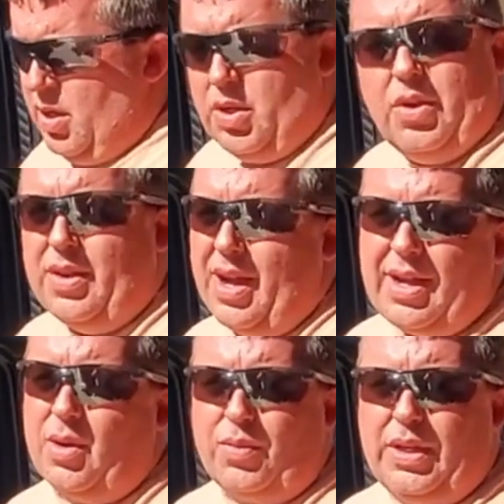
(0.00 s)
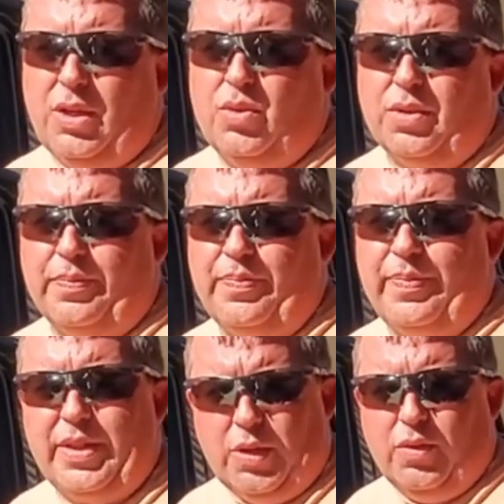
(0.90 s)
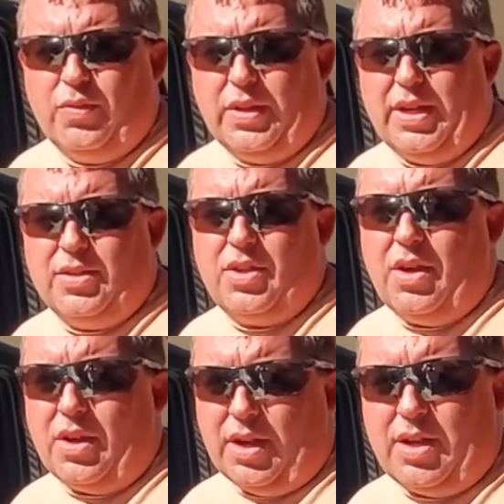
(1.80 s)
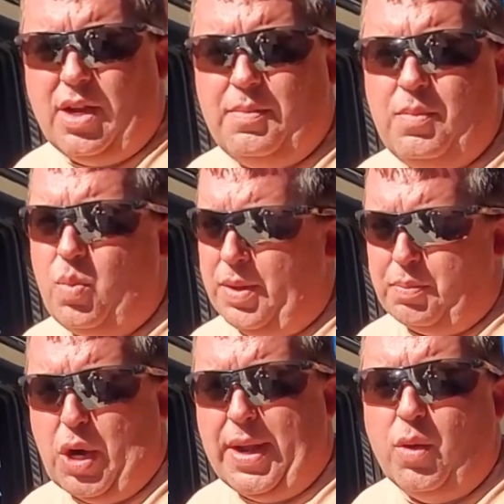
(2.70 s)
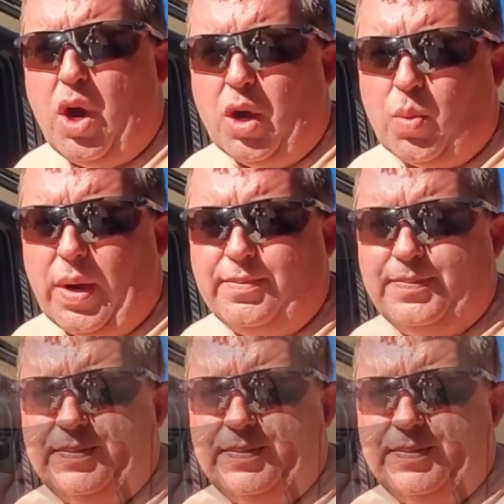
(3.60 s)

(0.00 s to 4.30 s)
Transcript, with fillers: you're not going to reuse them. The new flares are going to come with brand new hardware.